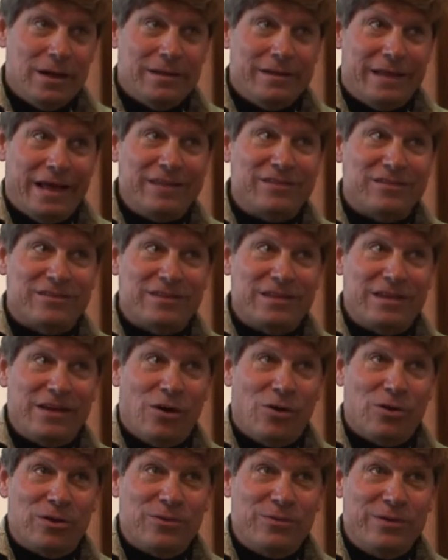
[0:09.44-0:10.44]
That's
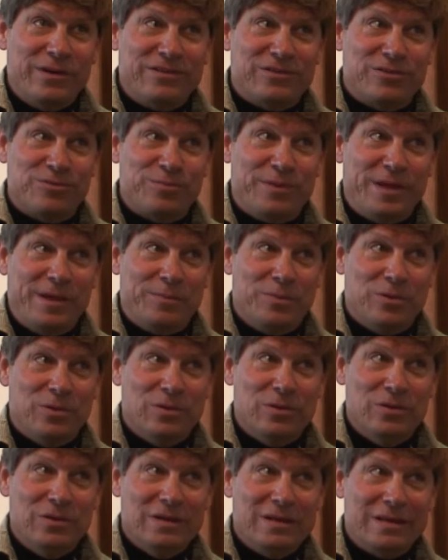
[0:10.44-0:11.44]
the only reason
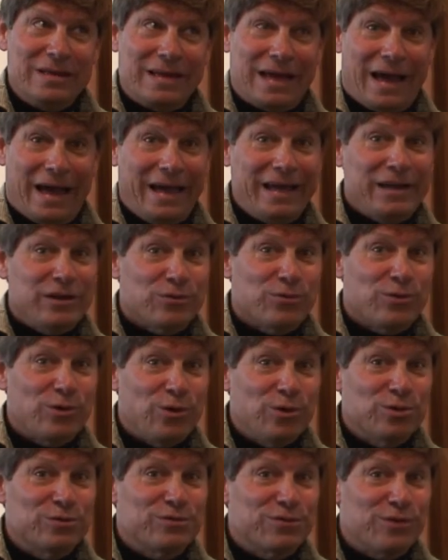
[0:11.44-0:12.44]
people kind of
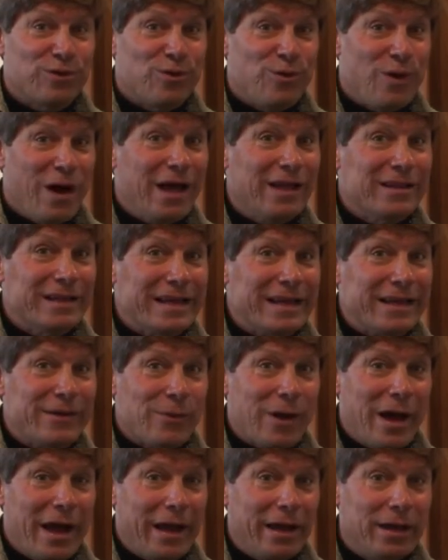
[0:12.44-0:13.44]
rolled for a while
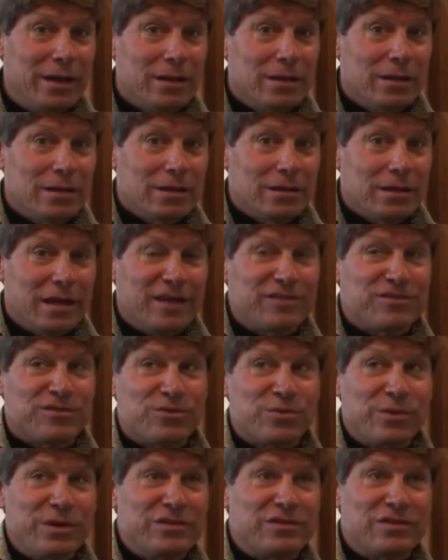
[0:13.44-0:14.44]
anyway. That's
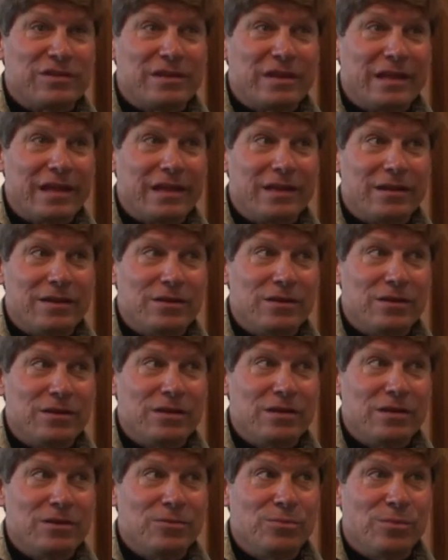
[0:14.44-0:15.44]
the reason that
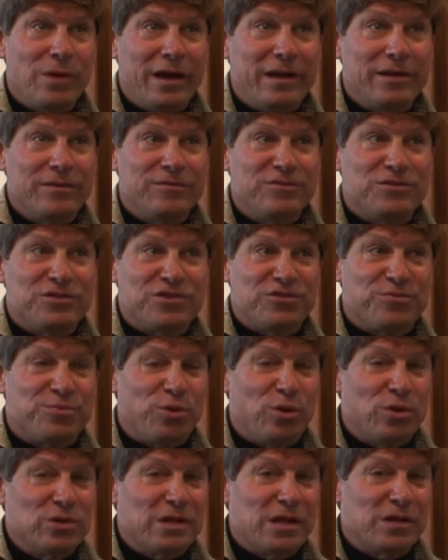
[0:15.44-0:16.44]
you might have just
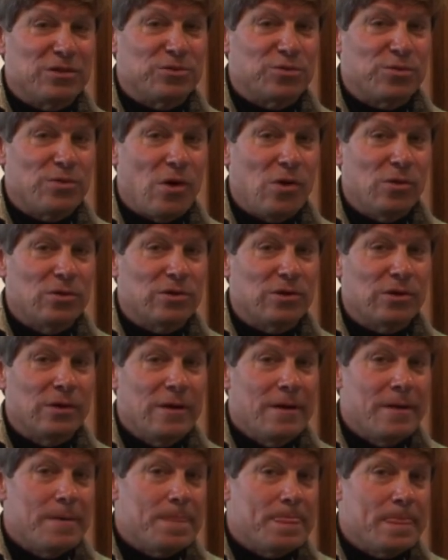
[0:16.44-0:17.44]
pulled out the roller
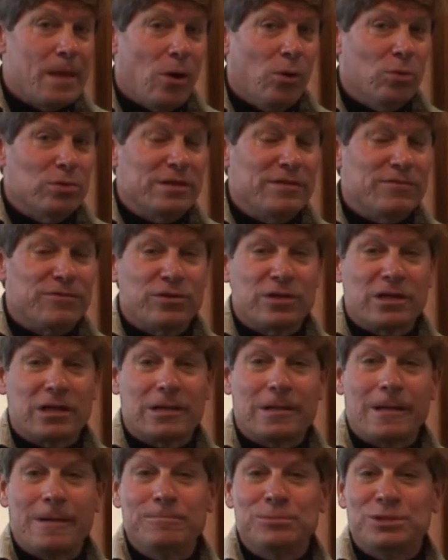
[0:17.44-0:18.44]
only for the
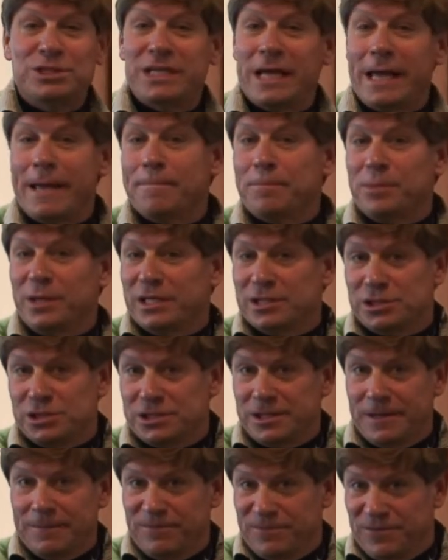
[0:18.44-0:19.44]
club
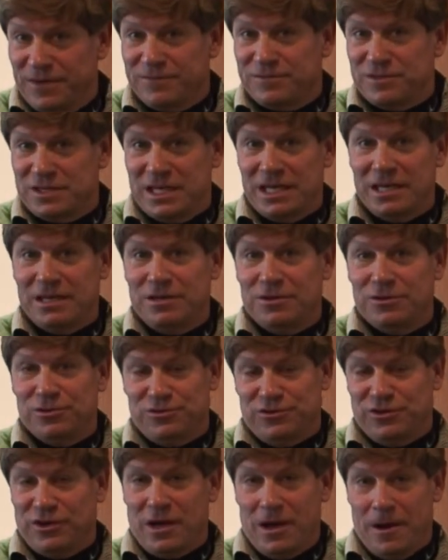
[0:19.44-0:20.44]
championship 15
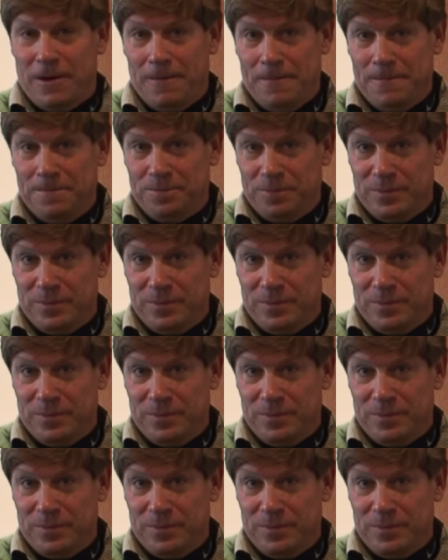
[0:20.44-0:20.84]
years ago